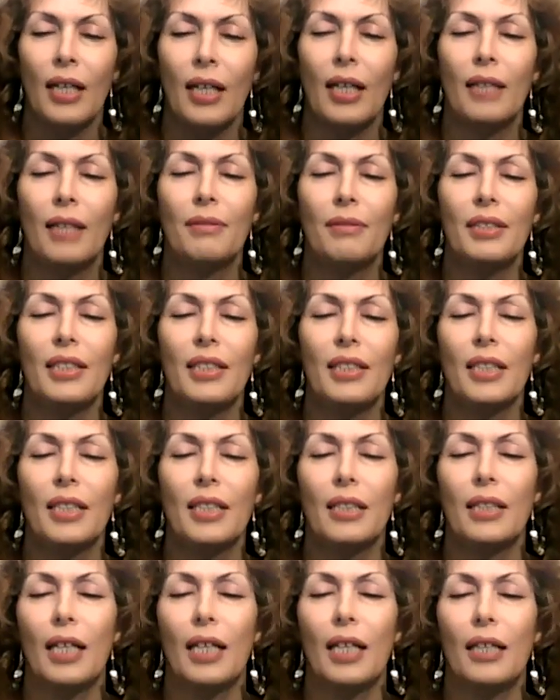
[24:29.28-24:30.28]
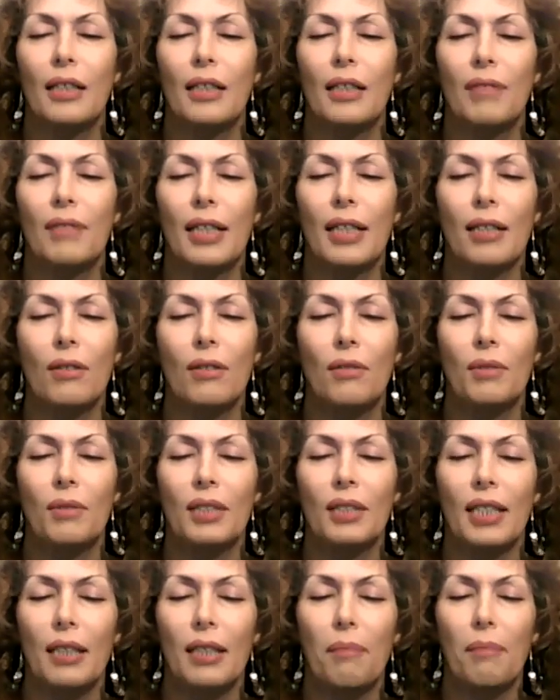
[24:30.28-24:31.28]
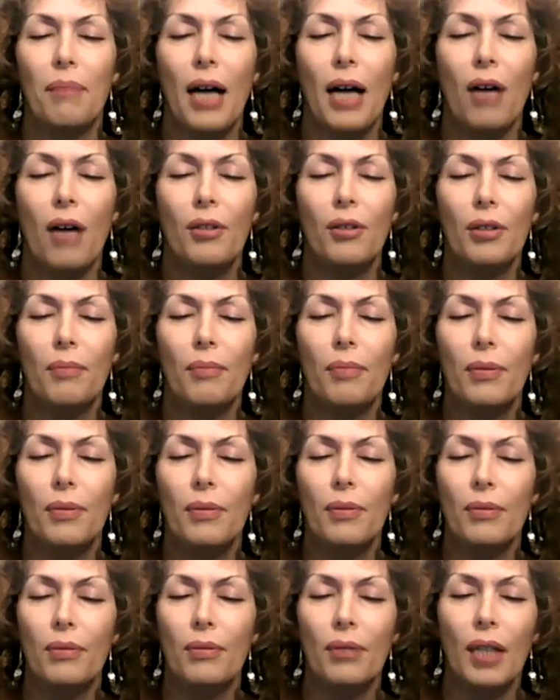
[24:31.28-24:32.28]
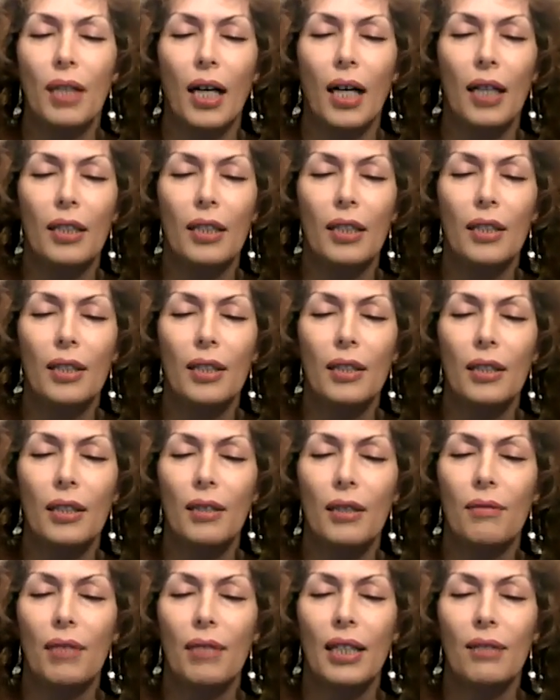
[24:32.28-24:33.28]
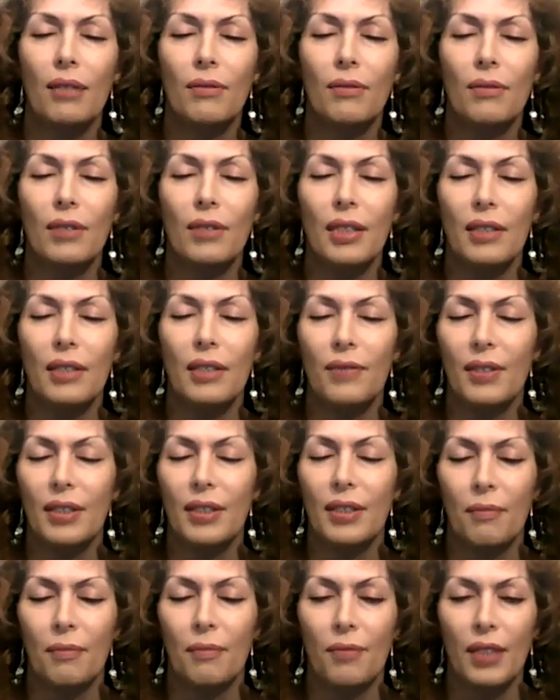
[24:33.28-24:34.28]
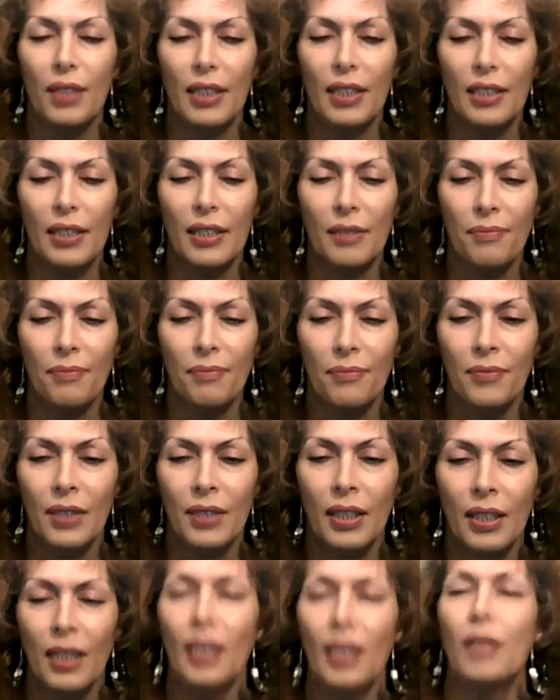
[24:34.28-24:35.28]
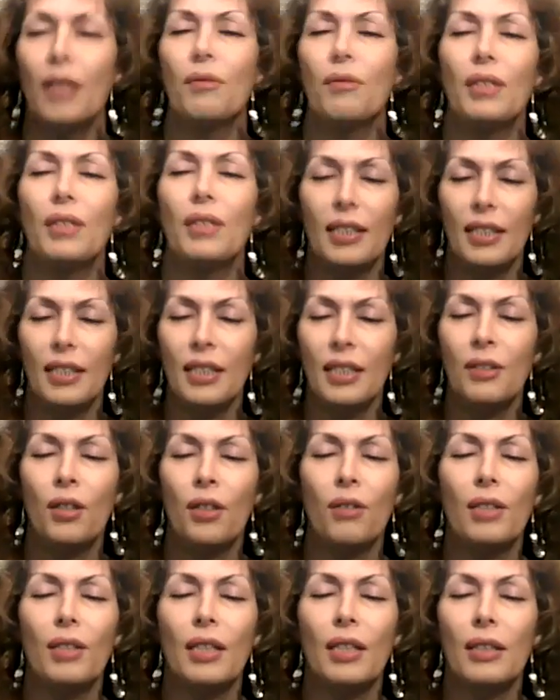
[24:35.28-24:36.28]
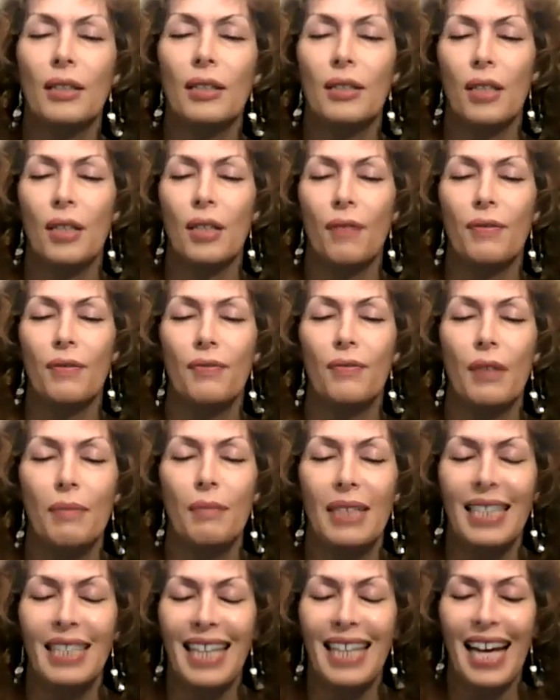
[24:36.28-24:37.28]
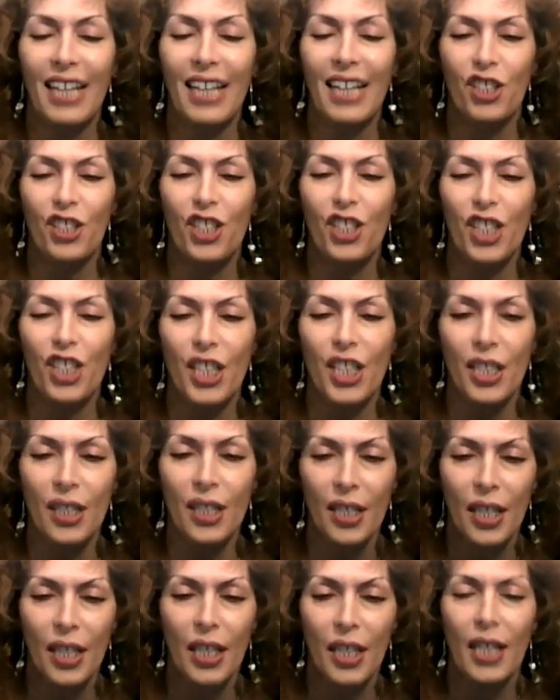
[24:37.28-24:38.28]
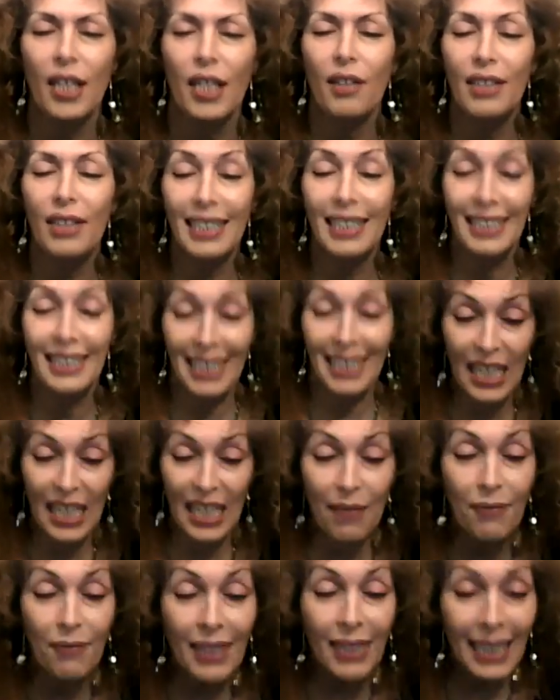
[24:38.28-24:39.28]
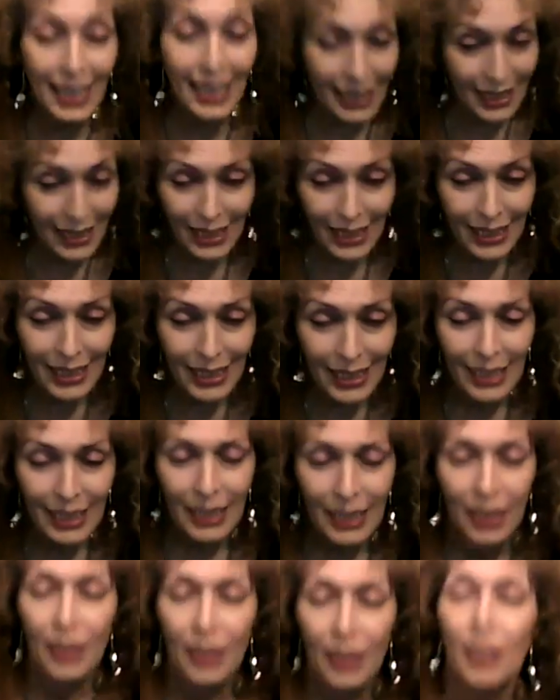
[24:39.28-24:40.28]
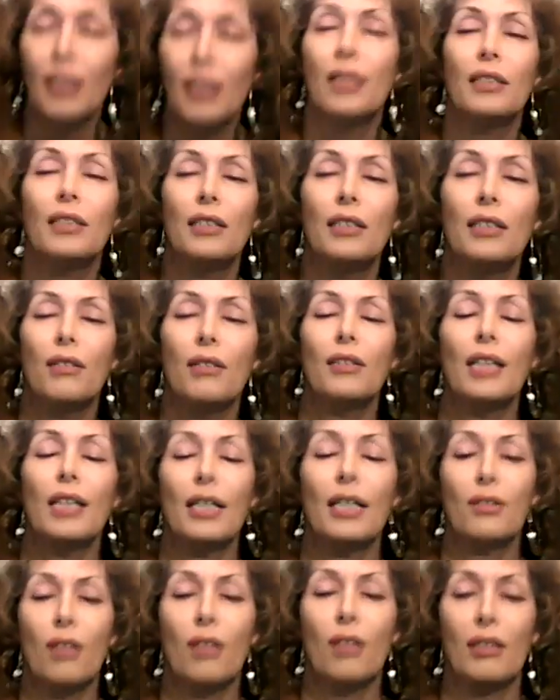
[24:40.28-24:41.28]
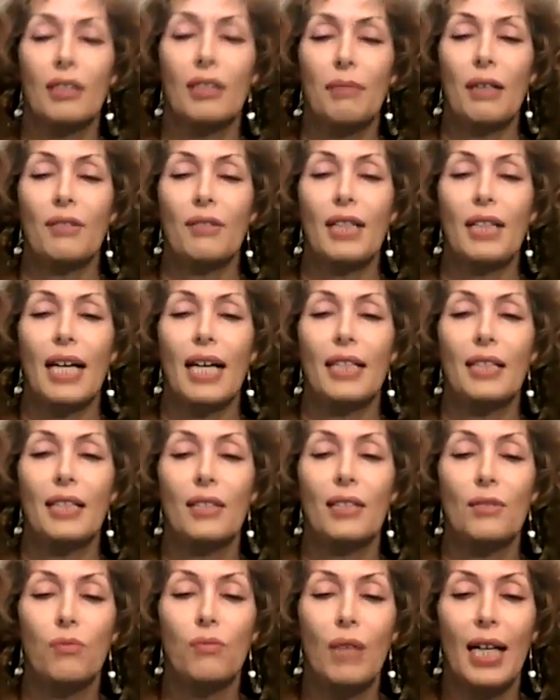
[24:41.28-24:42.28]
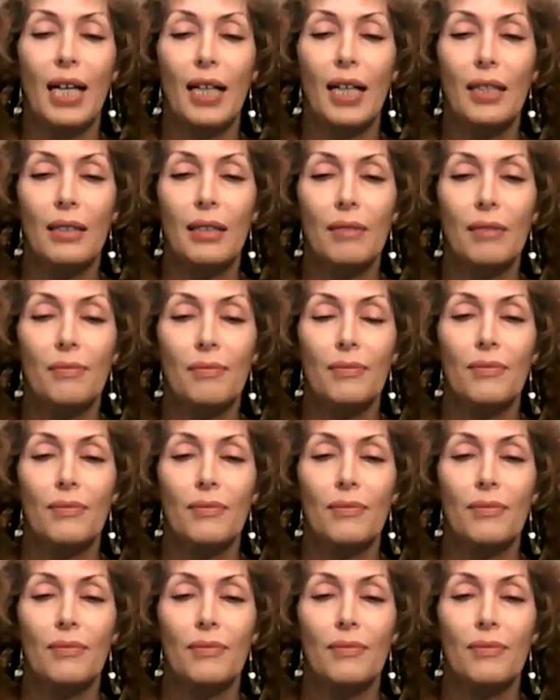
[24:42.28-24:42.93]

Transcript: I'm seeing a lot of almost like a powder blue color around this for some reason, which is denoting a soft feminine energy here this evening. So that talks about that as well.